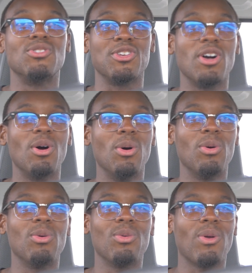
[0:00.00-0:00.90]

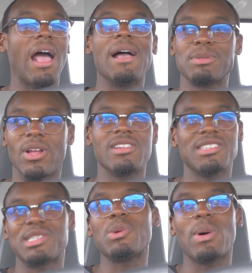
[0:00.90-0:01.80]
So I'm starting
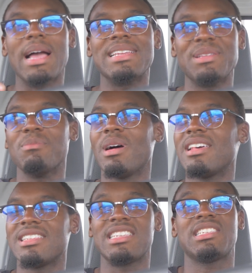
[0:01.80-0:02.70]
to see why I didn't
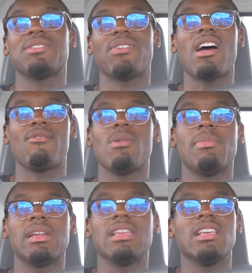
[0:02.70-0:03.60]
buy the DC5 one, but